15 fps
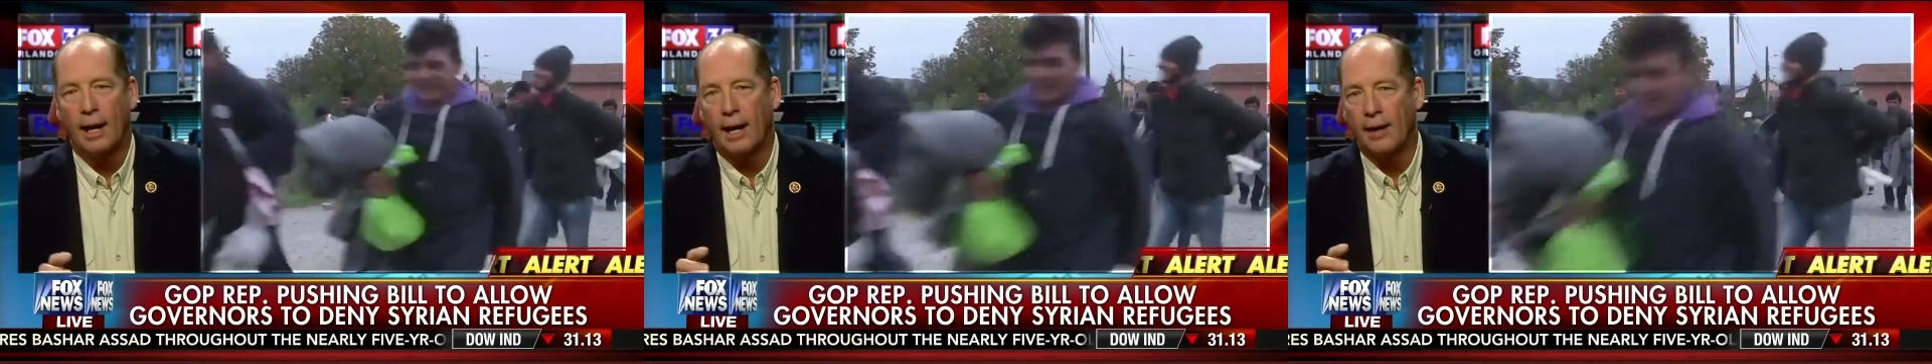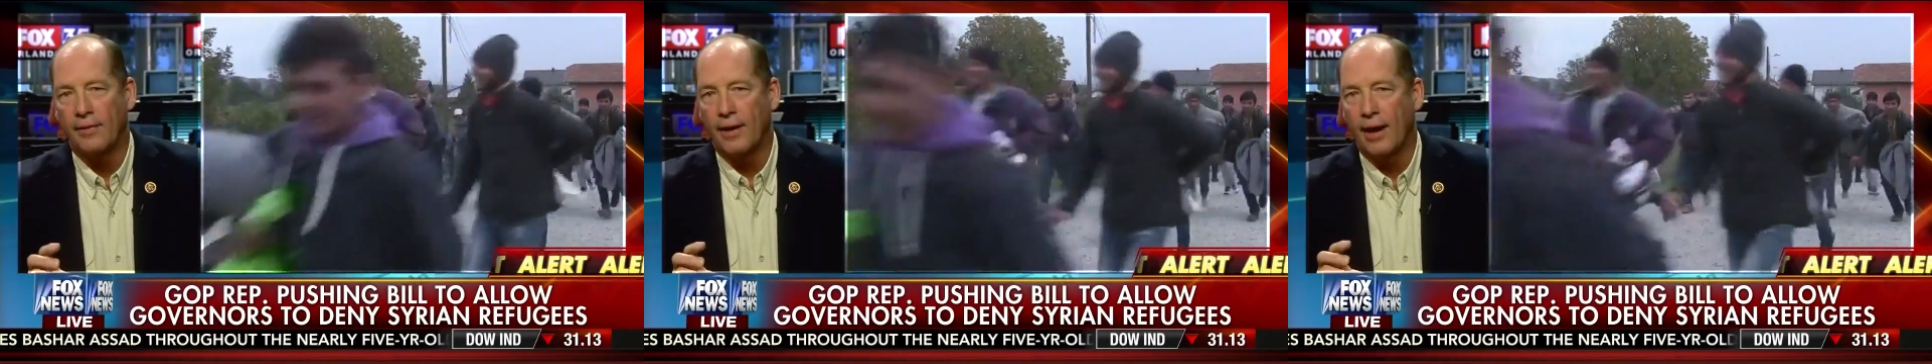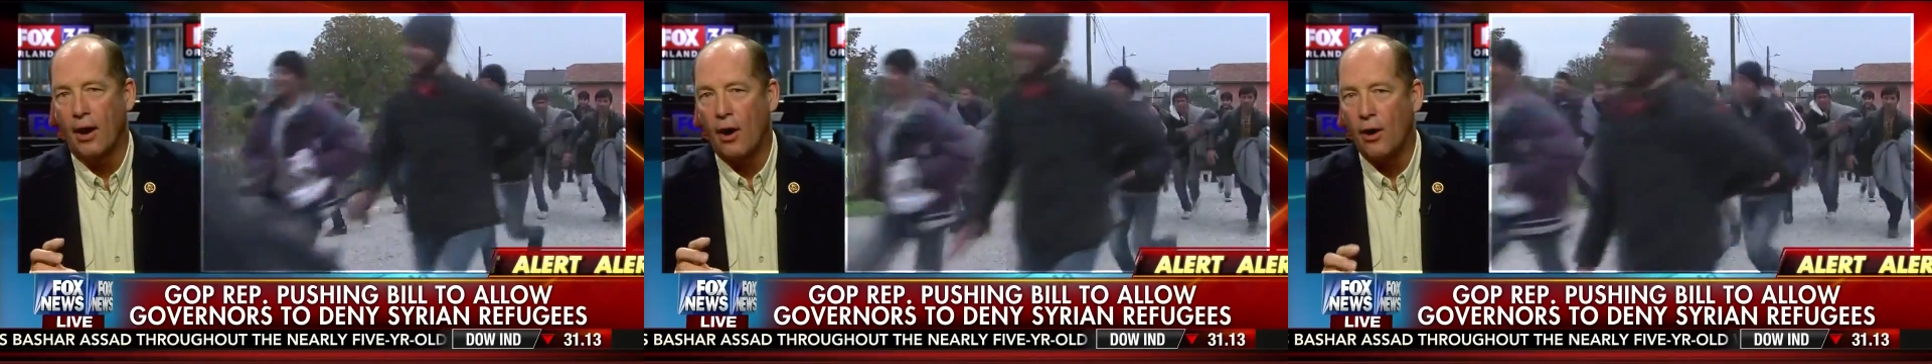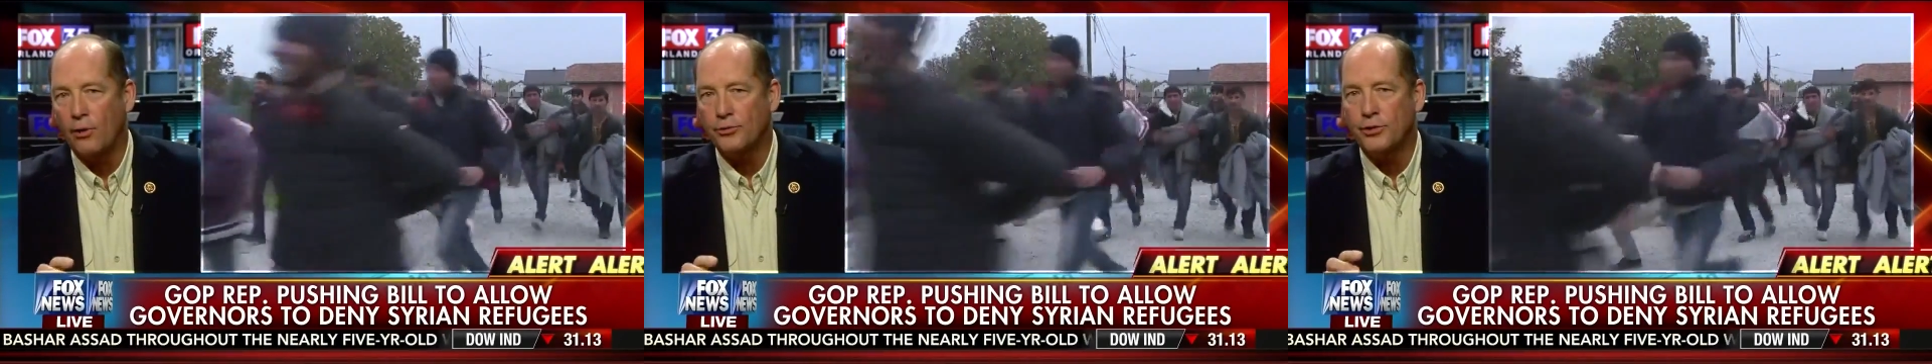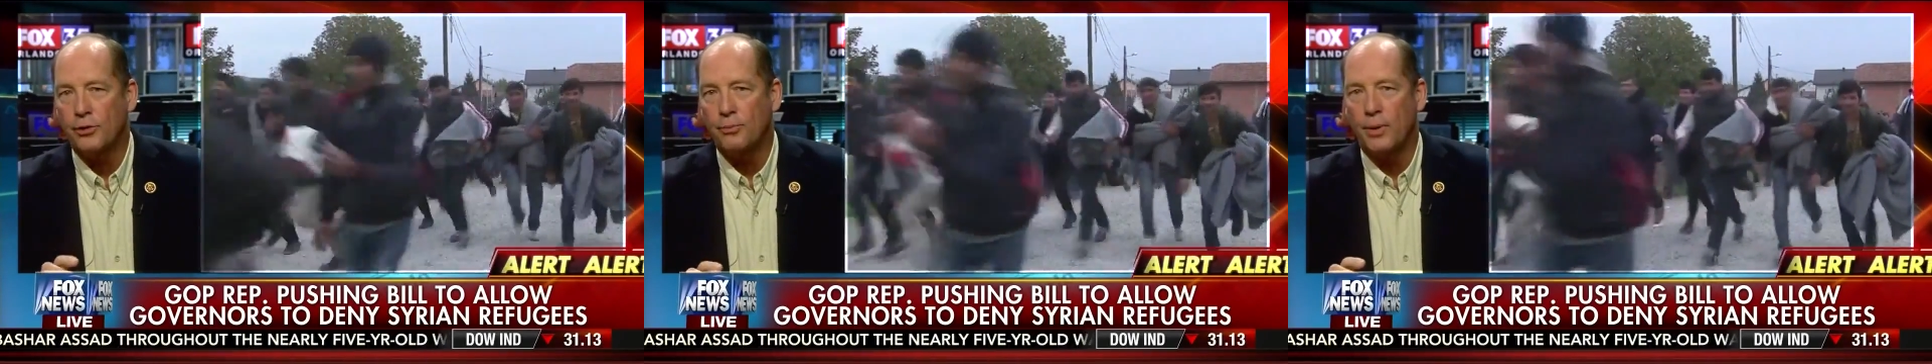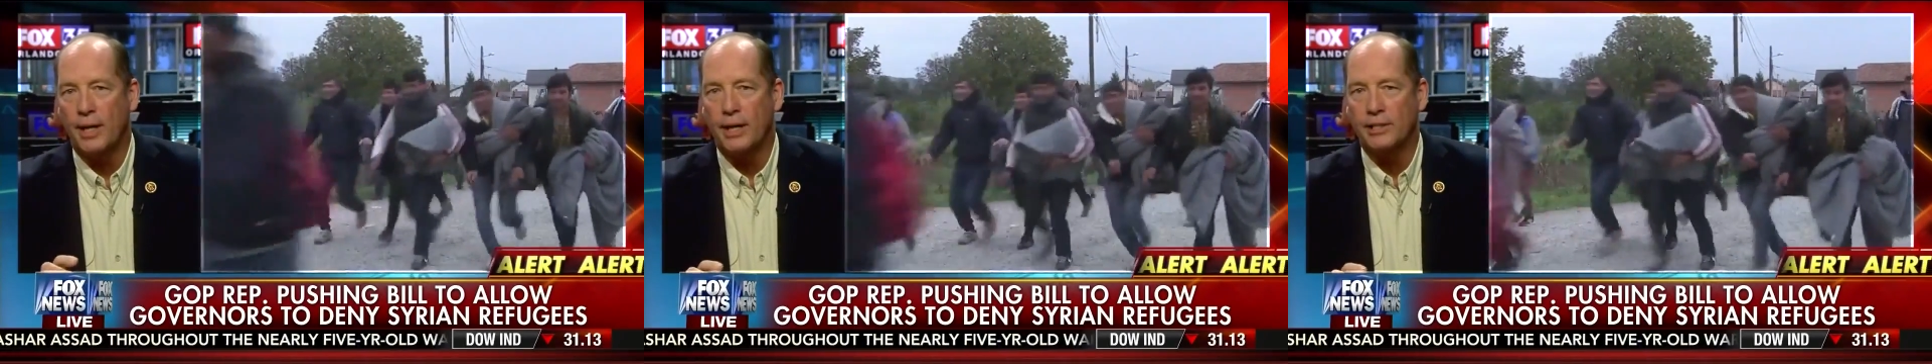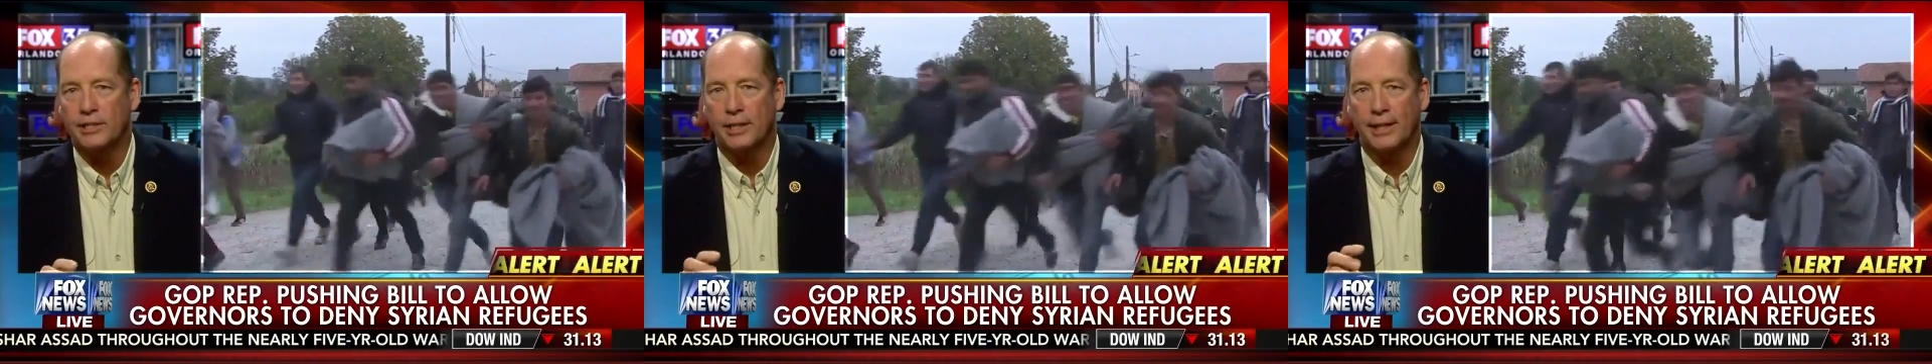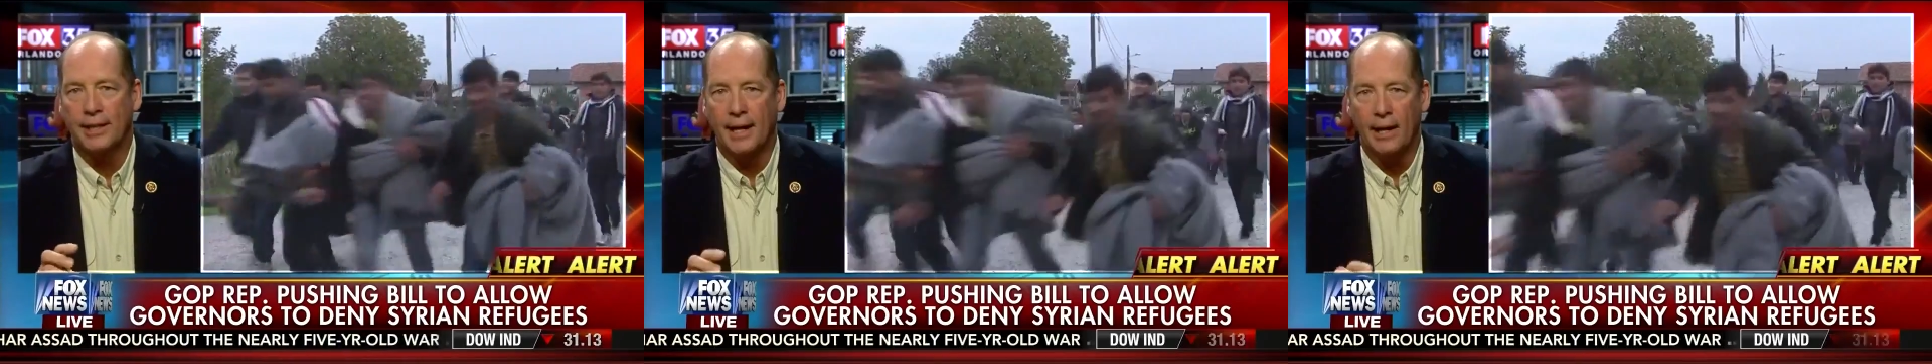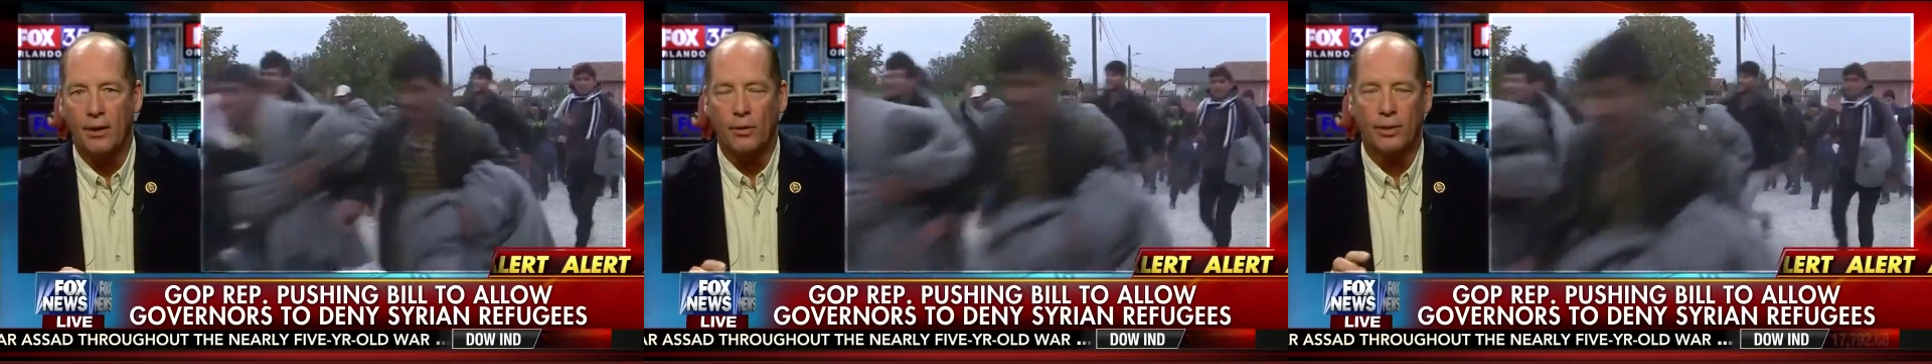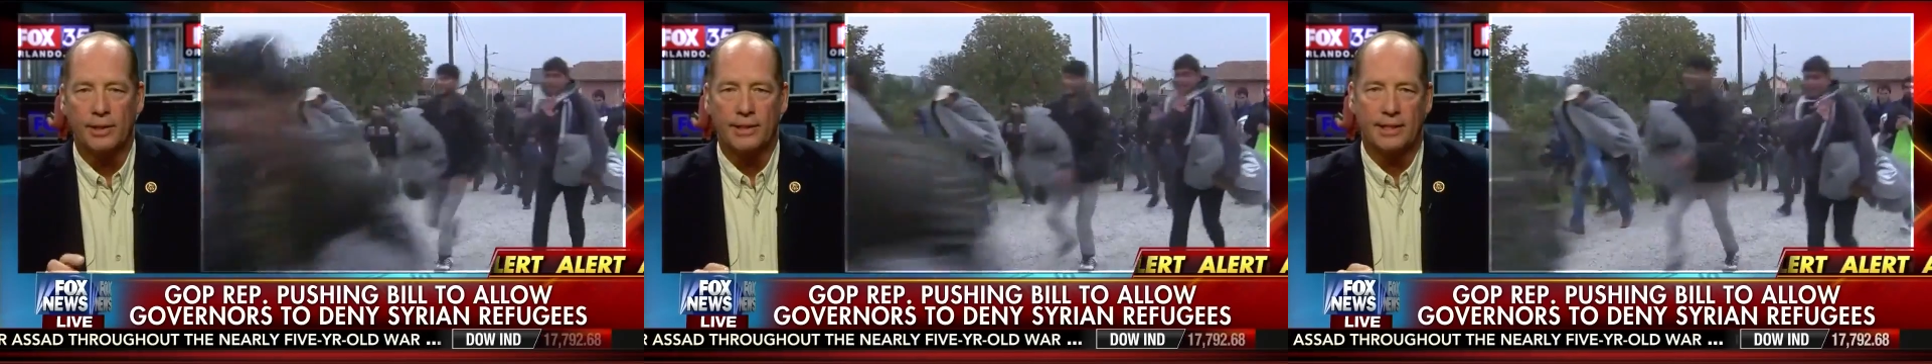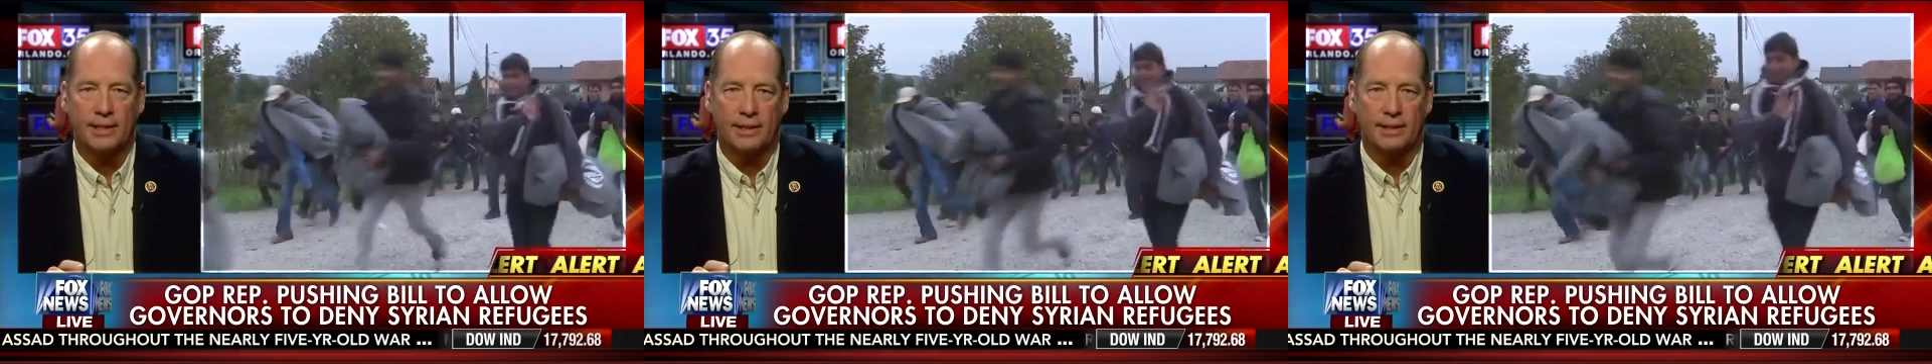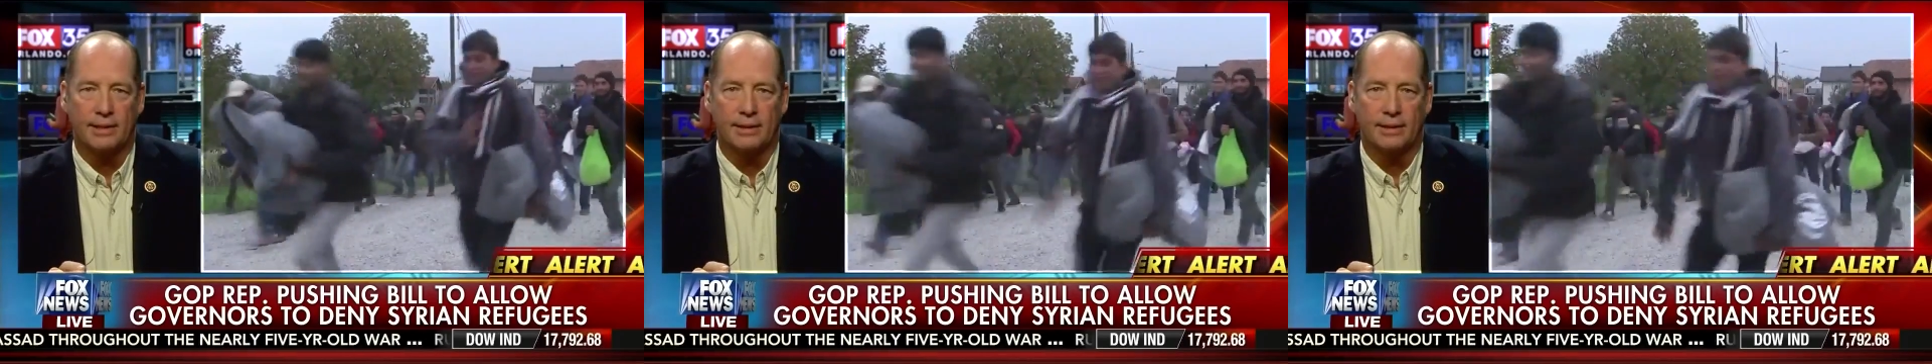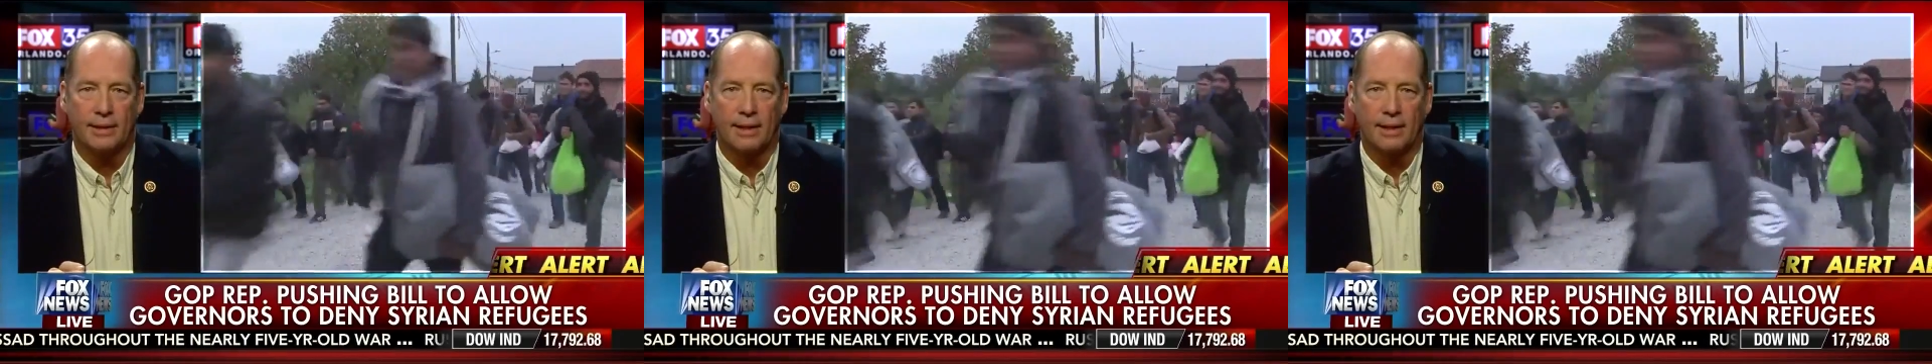They also must guarantee